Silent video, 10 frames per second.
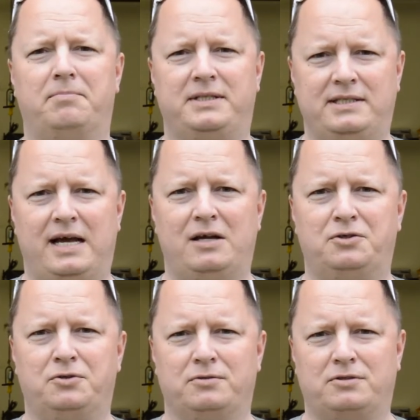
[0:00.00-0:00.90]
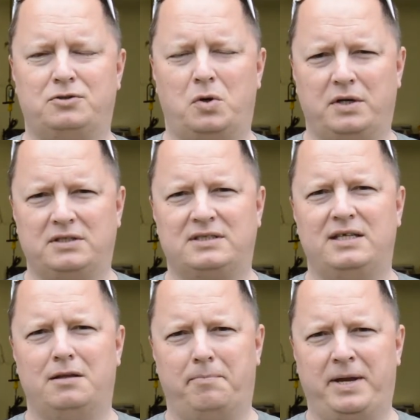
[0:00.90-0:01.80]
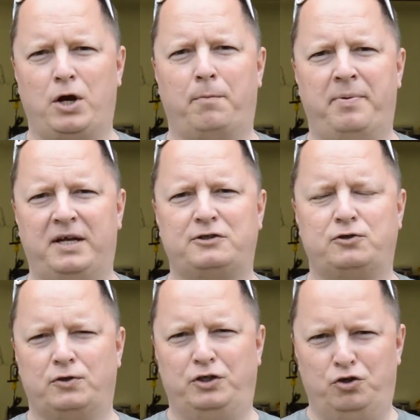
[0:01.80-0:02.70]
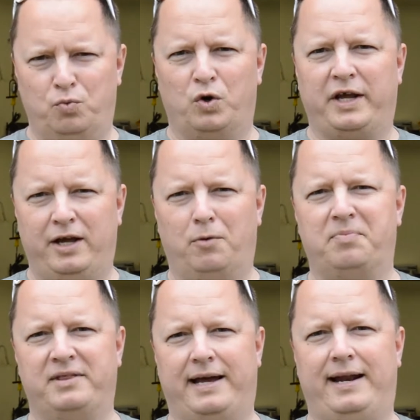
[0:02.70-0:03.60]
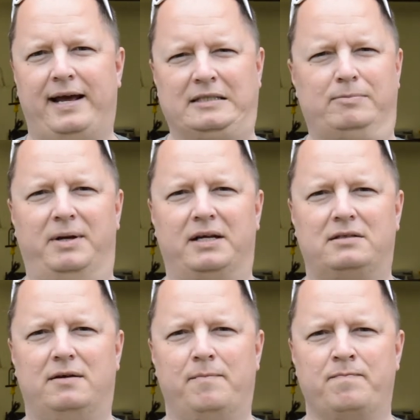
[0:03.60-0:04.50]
but now you're starting to see the bigger picture and you want to help in that aspect.